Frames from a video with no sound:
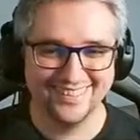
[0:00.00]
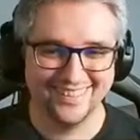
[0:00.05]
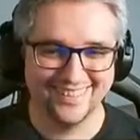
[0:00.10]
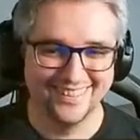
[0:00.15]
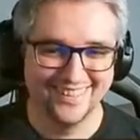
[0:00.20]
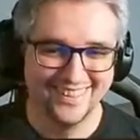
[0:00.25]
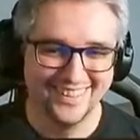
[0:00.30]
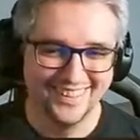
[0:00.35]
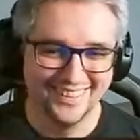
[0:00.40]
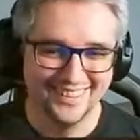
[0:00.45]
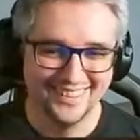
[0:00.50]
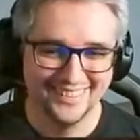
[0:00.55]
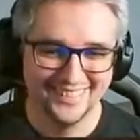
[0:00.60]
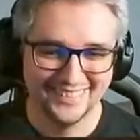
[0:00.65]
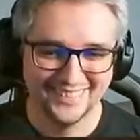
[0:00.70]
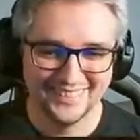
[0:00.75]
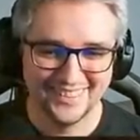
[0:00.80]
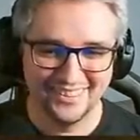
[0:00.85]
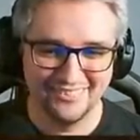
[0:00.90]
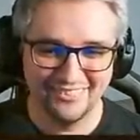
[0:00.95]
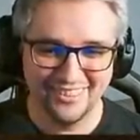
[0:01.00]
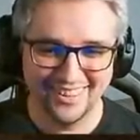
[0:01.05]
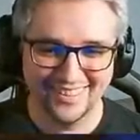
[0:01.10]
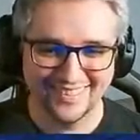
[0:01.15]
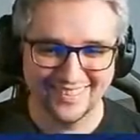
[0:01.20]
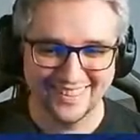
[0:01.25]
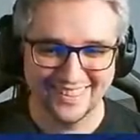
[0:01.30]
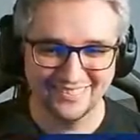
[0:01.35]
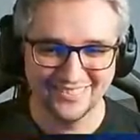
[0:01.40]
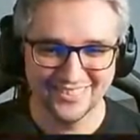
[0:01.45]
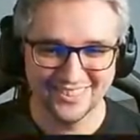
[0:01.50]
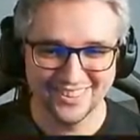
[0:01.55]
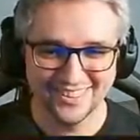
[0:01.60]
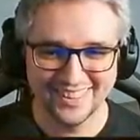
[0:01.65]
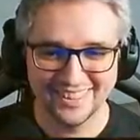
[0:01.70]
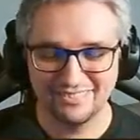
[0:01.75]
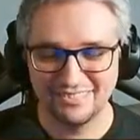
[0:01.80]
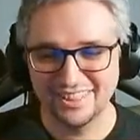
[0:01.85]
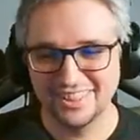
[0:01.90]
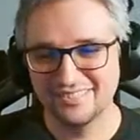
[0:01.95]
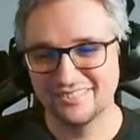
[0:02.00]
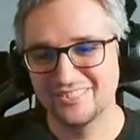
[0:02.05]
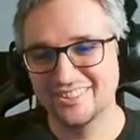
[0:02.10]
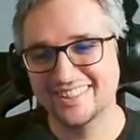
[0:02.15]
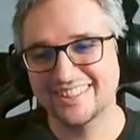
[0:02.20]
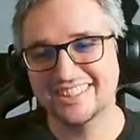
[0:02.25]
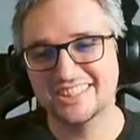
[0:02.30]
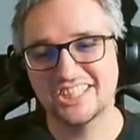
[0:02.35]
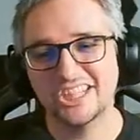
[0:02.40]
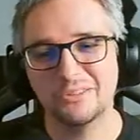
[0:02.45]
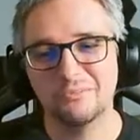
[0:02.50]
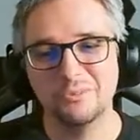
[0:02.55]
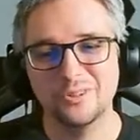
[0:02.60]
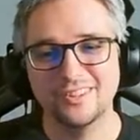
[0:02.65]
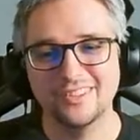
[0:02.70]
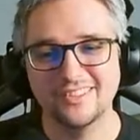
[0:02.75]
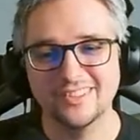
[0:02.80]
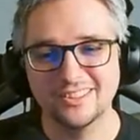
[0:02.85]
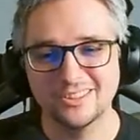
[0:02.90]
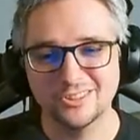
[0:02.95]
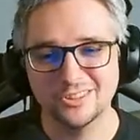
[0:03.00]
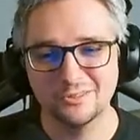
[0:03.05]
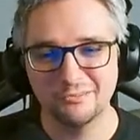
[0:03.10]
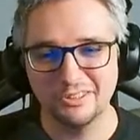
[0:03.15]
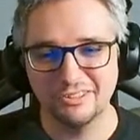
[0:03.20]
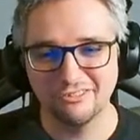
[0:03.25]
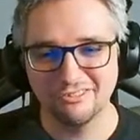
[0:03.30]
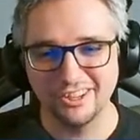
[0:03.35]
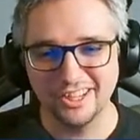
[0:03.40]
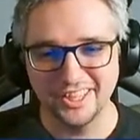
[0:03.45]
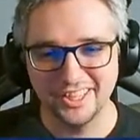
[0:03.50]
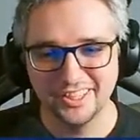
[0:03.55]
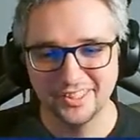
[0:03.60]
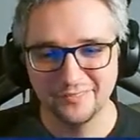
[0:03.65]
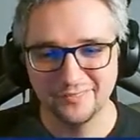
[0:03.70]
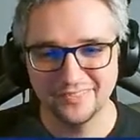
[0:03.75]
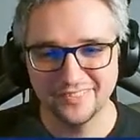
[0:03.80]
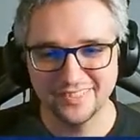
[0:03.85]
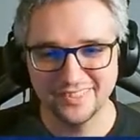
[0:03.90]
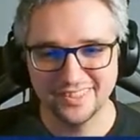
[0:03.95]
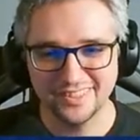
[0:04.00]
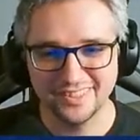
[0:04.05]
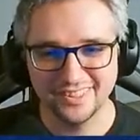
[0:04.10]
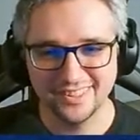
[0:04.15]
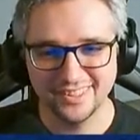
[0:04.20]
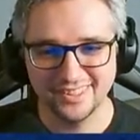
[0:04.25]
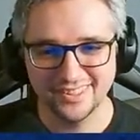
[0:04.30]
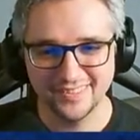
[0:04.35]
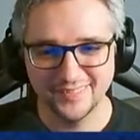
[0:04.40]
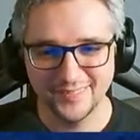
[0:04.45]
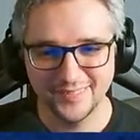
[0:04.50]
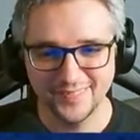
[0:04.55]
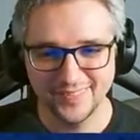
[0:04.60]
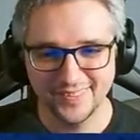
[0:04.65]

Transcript: about wasting more. Well, with the checkpoints, it should be fine. But uh,